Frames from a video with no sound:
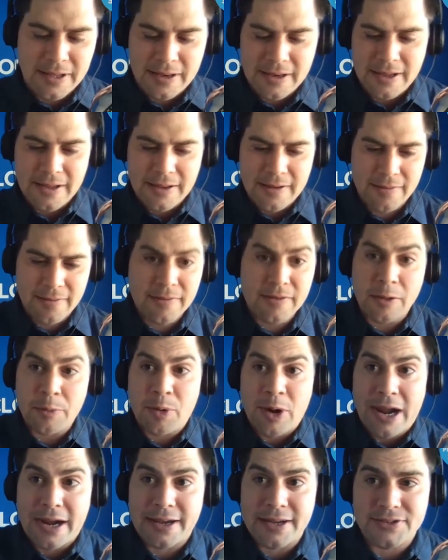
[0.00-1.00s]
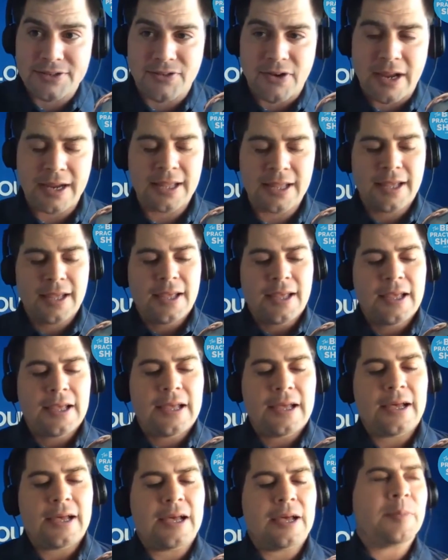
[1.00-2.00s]
in the in in the practice, right?
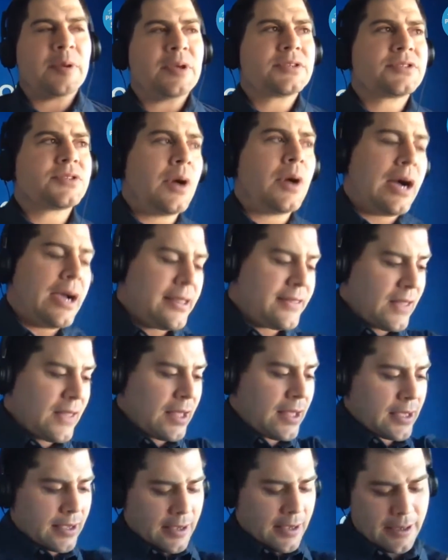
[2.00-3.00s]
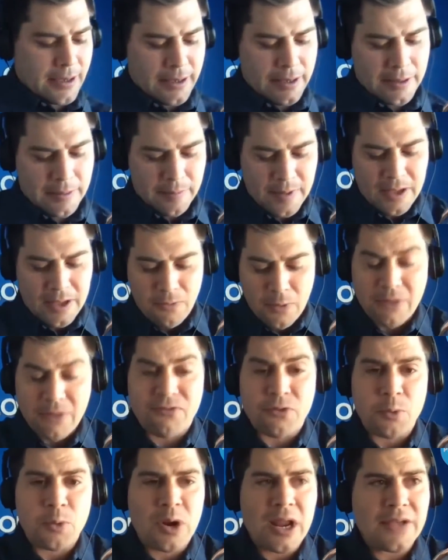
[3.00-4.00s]
Right. Um, so I think, um, and
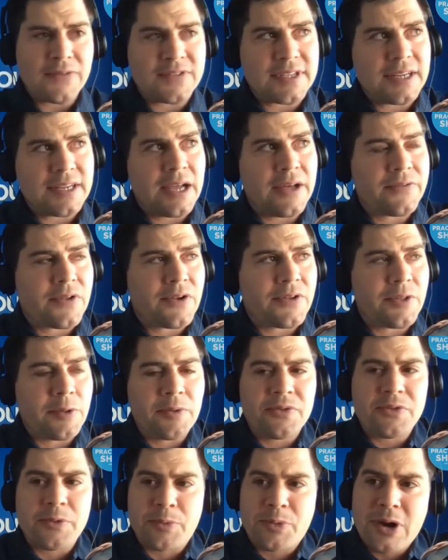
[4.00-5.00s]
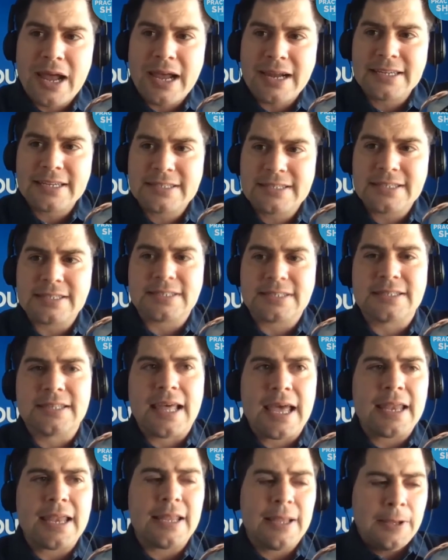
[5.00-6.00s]
and from what I've seen out there, the the
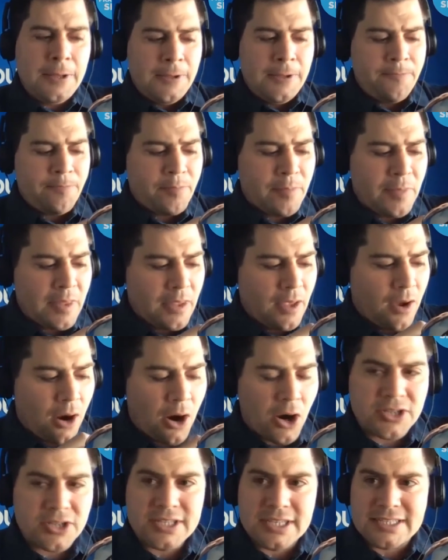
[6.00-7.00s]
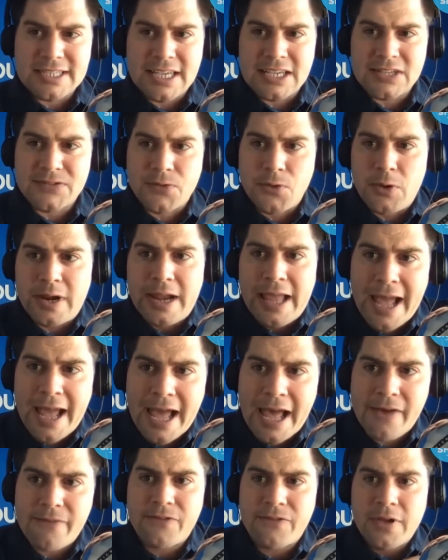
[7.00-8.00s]
practices that are successful and
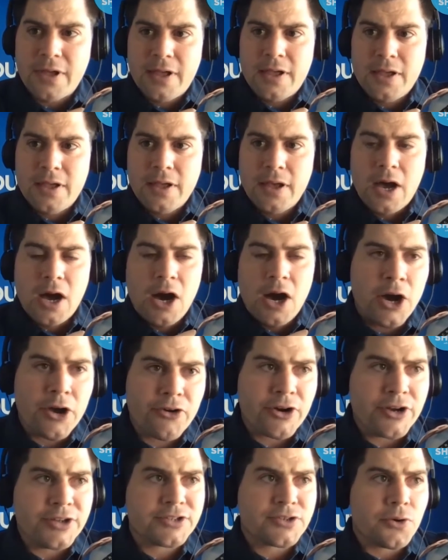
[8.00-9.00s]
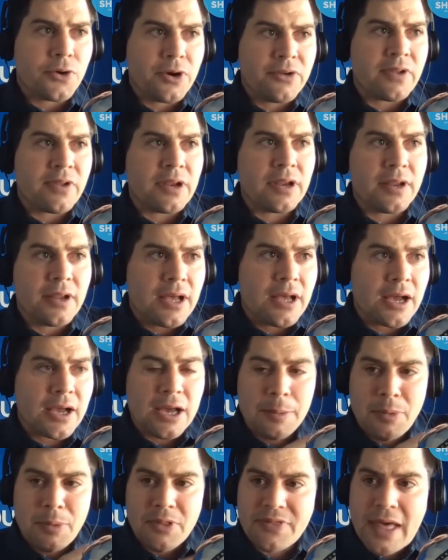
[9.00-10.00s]
have hundreds or even
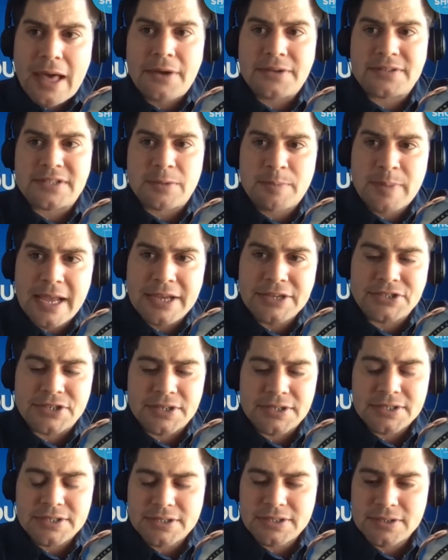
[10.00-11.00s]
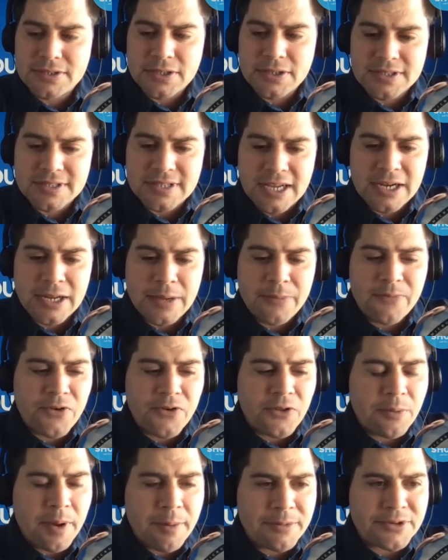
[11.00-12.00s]
a couple thousand patients signed
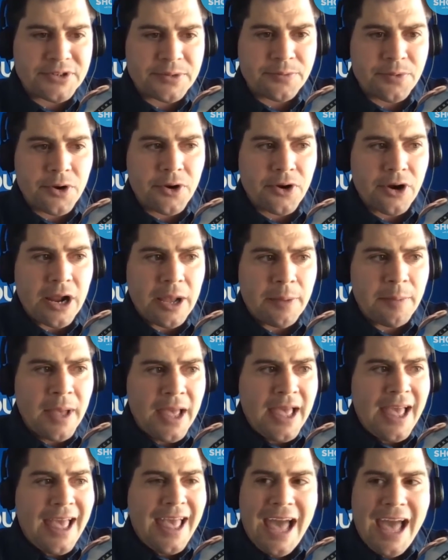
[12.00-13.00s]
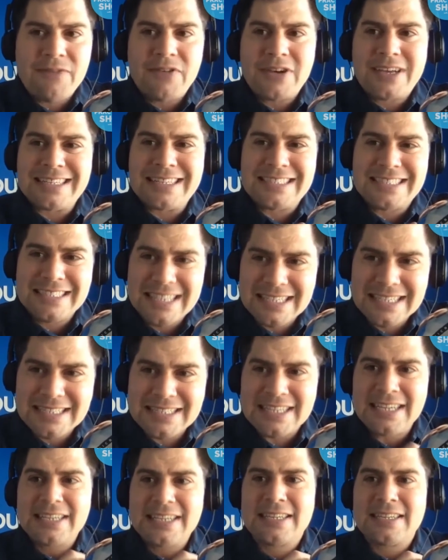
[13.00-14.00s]
up for their membership program have a
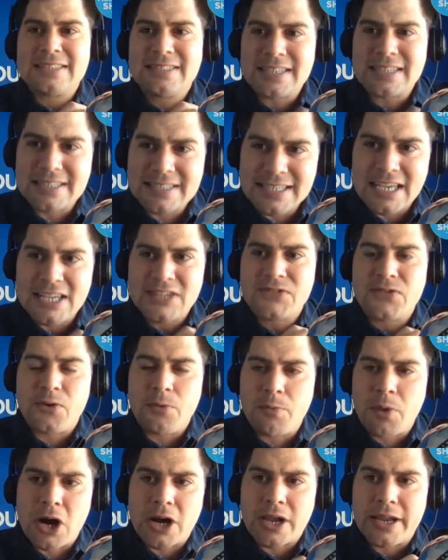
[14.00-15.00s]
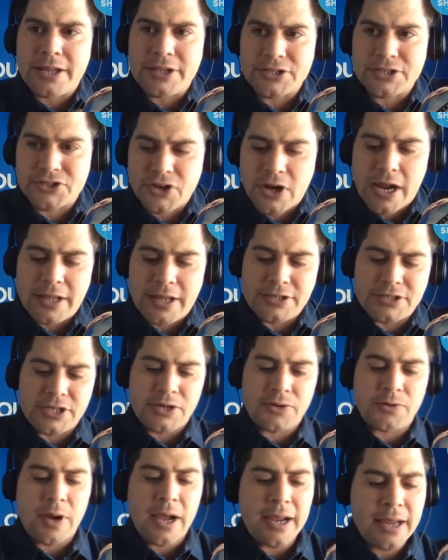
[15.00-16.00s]
consistent successful marketing
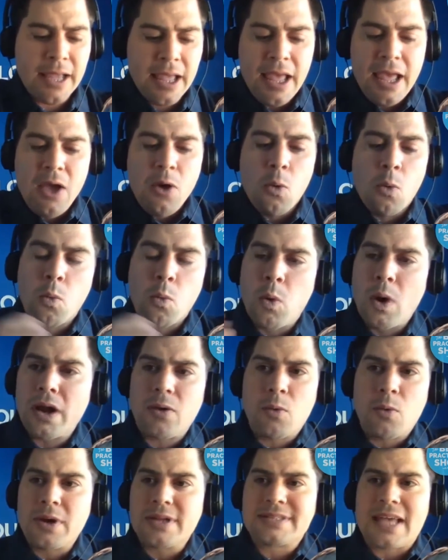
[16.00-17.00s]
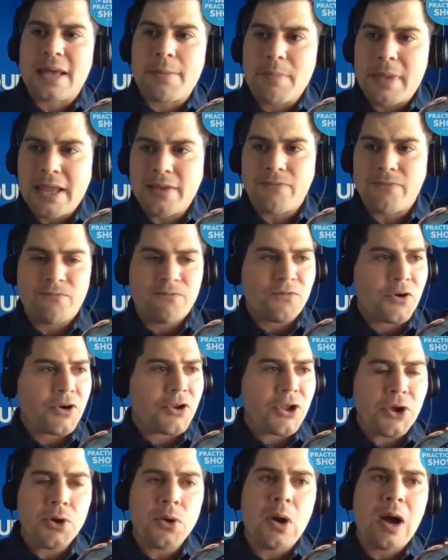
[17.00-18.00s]
strategy right what what does that mean
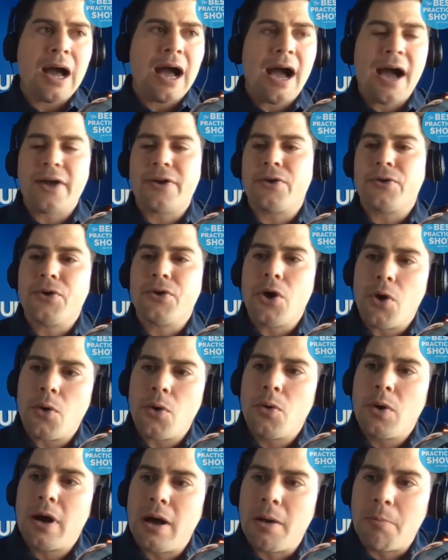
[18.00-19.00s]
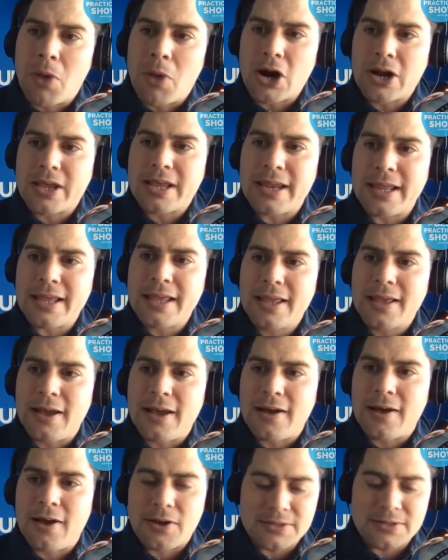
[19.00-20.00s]
for you i don't know A
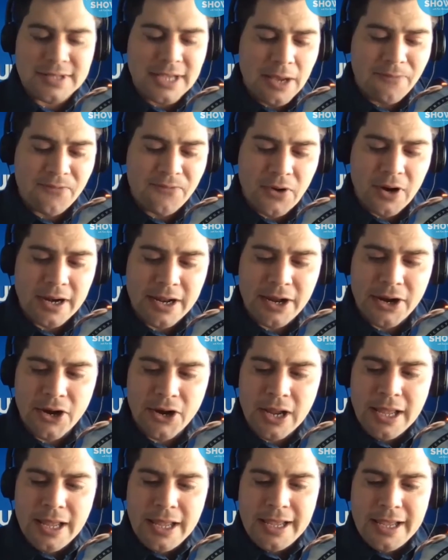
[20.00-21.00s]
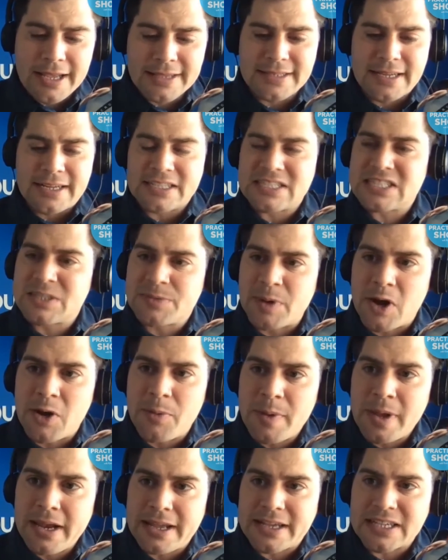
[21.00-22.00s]
marketing i'll say up front here is an
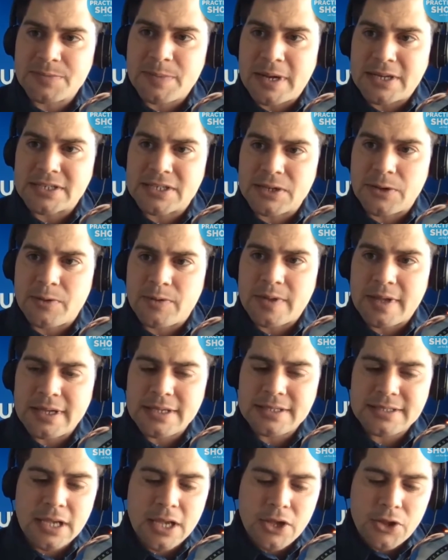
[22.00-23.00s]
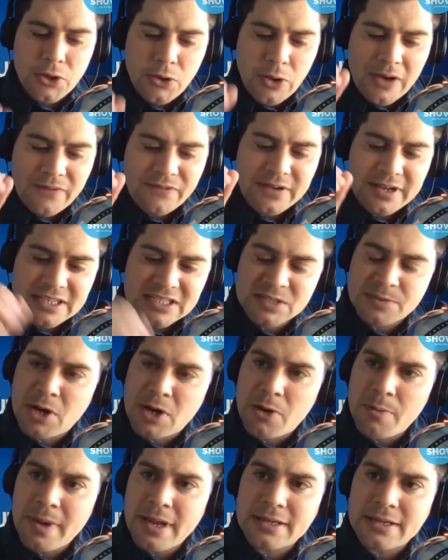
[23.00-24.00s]
experiment especially with this you have to
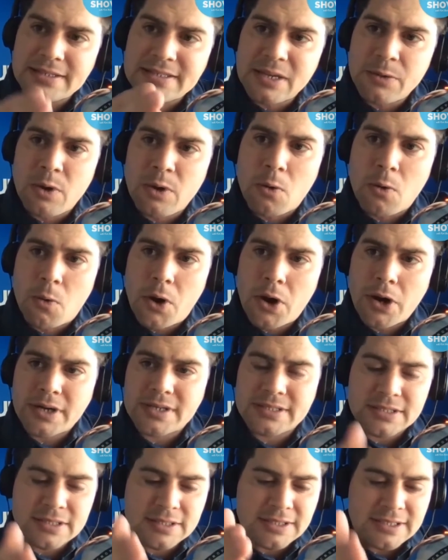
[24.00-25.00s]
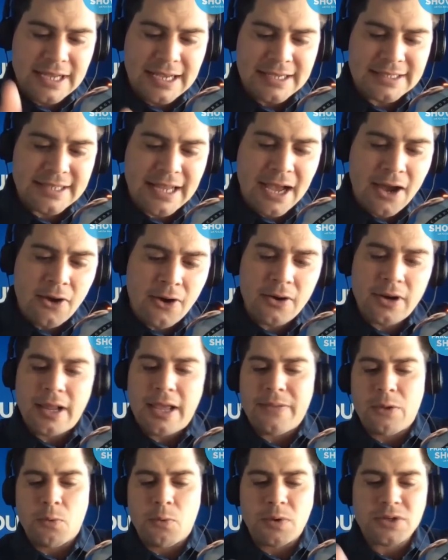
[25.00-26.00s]
experiment see what works test
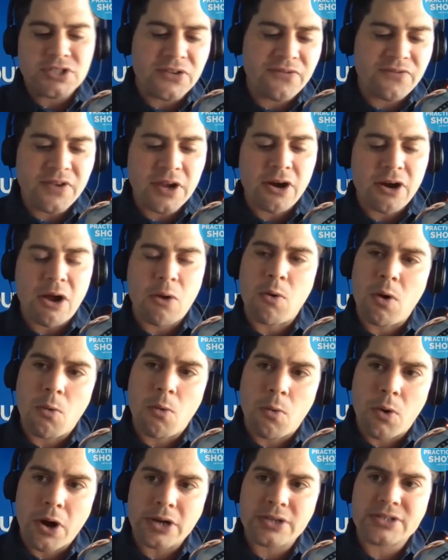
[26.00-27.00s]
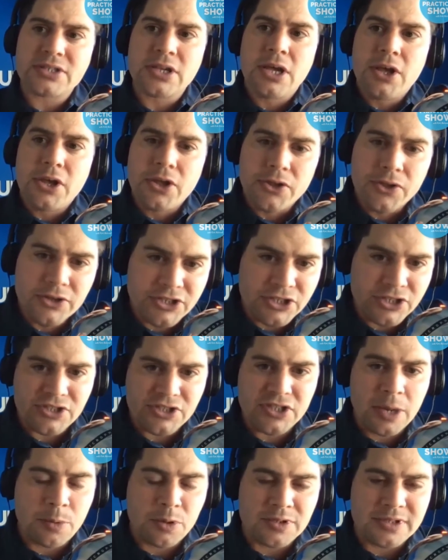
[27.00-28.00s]
out and then once you figure out what works you
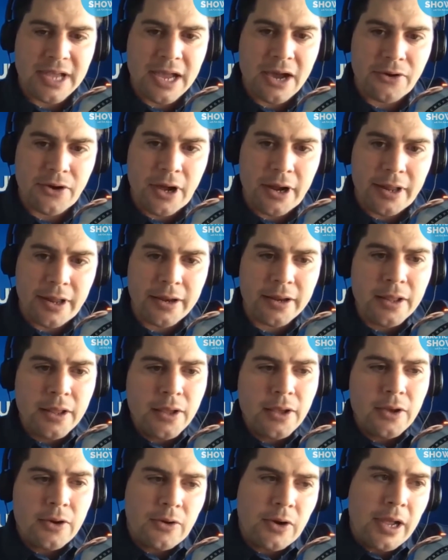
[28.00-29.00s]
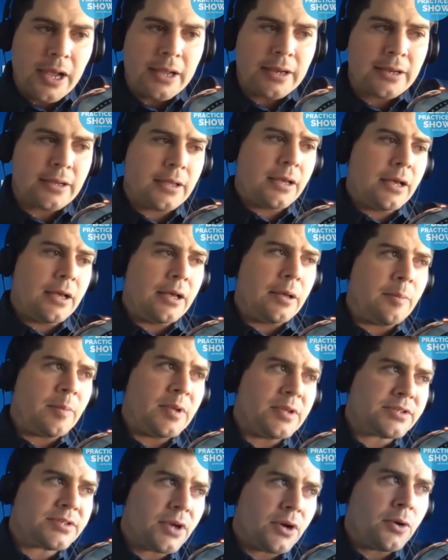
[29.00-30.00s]
just double down on it right mm-hmm.
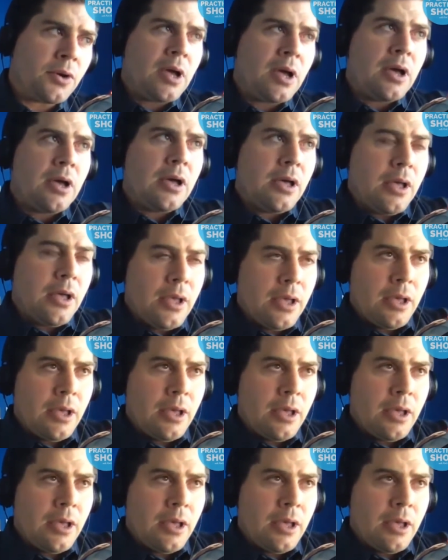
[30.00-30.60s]
um, so